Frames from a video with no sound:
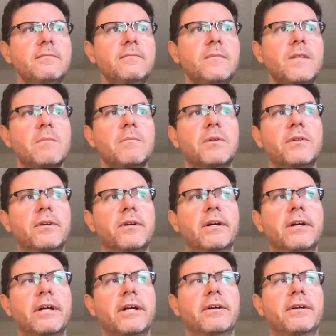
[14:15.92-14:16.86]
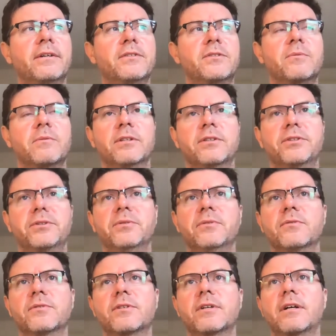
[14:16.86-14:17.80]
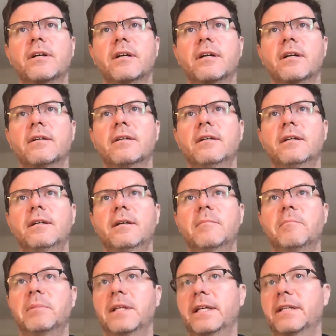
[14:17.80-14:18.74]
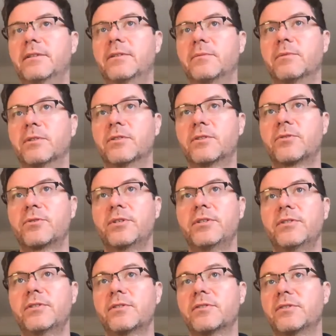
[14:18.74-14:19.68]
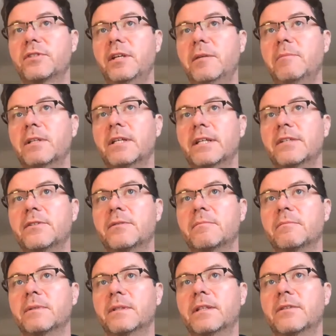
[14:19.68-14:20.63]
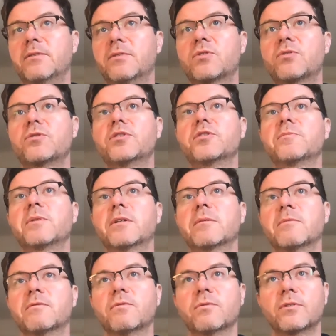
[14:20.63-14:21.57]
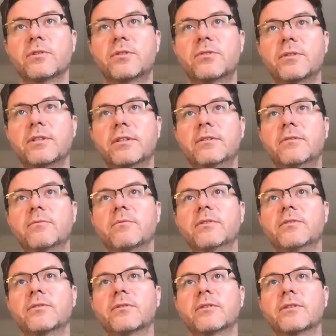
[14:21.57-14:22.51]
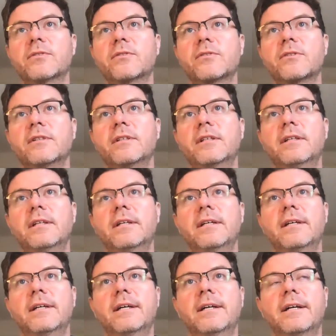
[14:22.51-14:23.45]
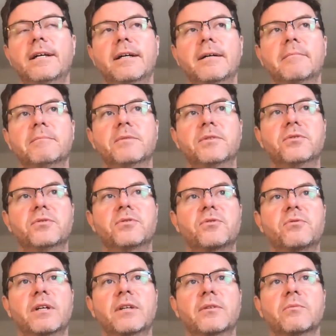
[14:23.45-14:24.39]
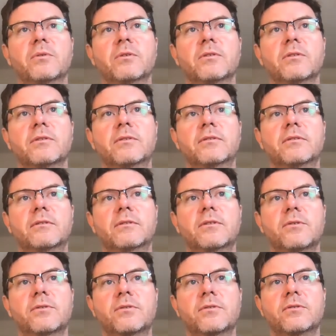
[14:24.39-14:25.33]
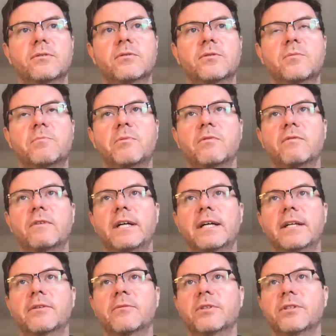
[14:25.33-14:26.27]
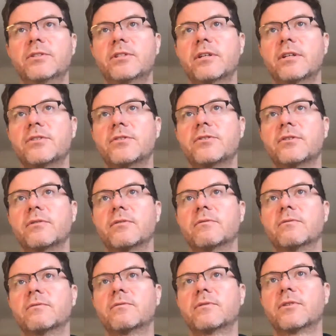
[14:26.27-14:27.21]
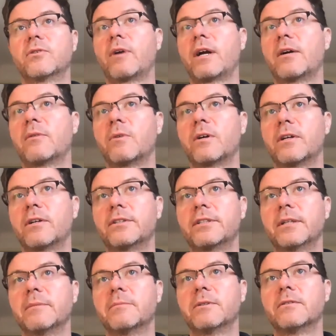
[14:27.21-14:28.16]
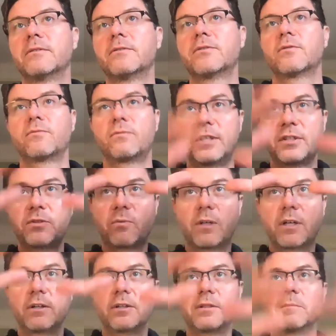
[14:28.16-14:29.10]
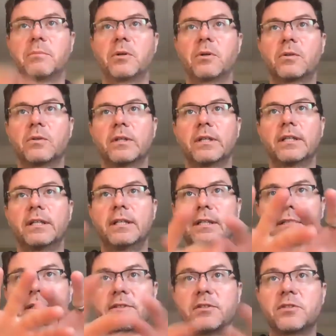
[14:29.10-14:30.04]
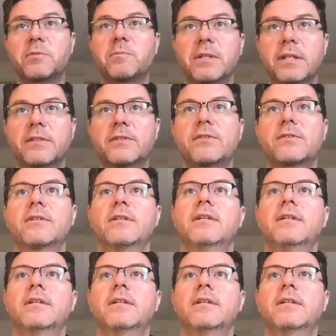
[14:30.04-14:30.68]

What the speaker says: but there are areas where dunes are planted with trees to stabilize them, but then those trees become a forestry resource. Dunes around the world, coastal dunes, provide a recharge zone for the groundwater table. So fresh water can percolate in and displace